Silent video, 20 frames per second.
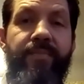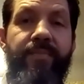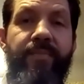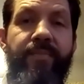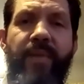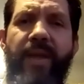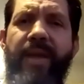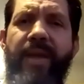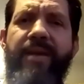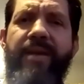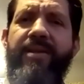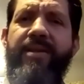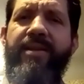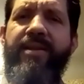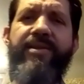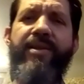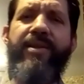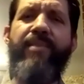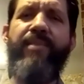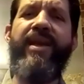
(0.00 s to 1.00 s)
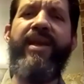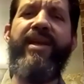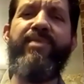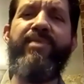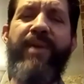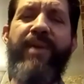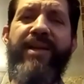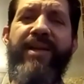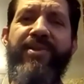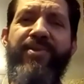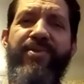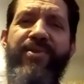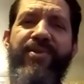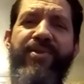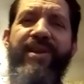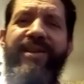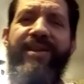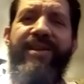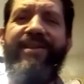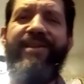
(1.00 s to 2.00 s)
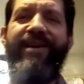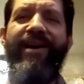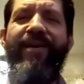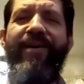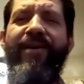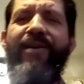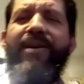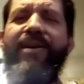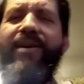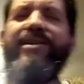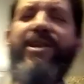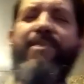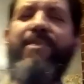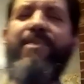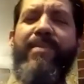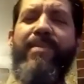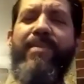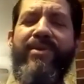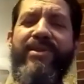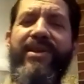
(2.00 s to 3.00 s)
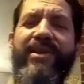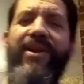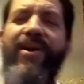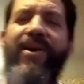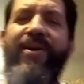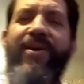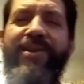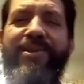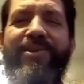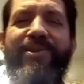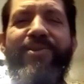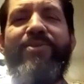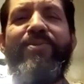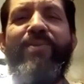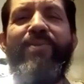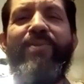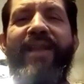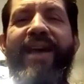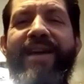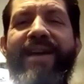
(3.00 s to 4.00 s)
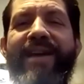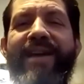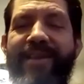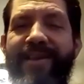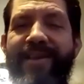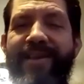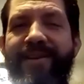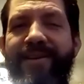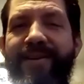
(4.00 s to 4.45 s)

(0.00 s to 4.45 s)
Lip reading: Yes, some days basketry, I see people say, "Oh, this looks relaxing."